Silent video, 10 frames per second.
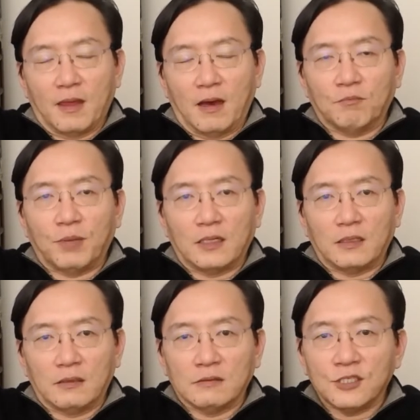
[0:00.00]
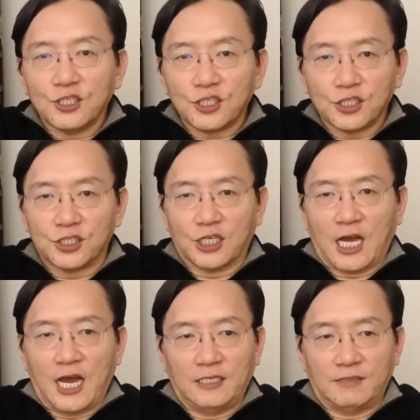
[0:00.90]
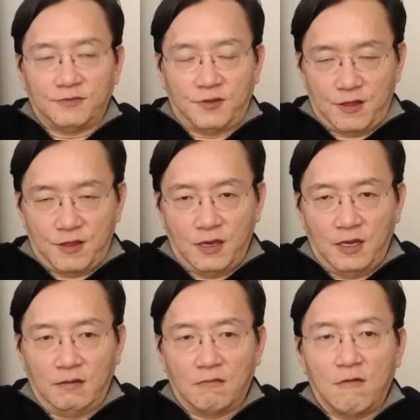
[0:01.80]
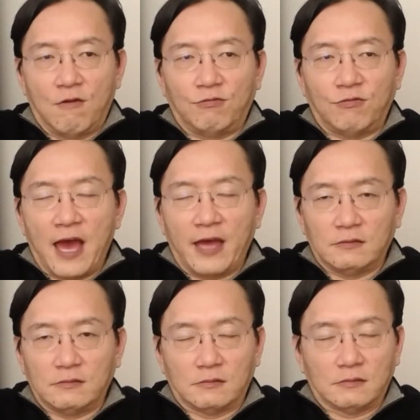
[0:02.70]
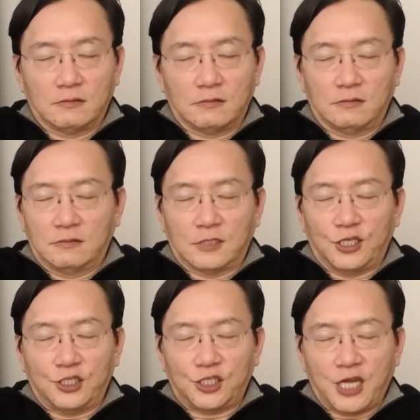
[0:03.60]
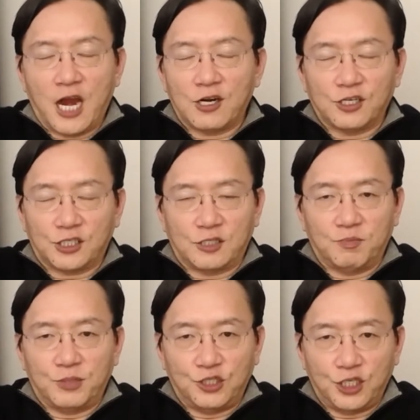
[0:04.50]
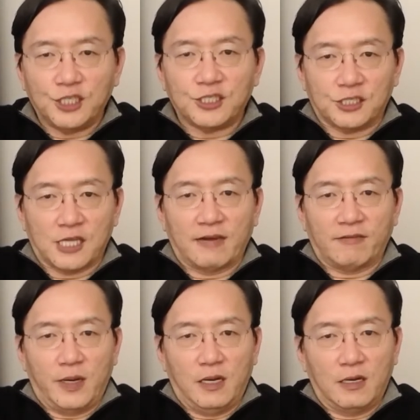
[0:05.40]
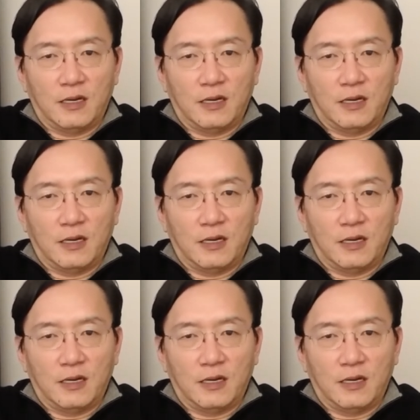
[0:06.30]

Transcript: But this is the kind of thing that scares the bejesus out of me.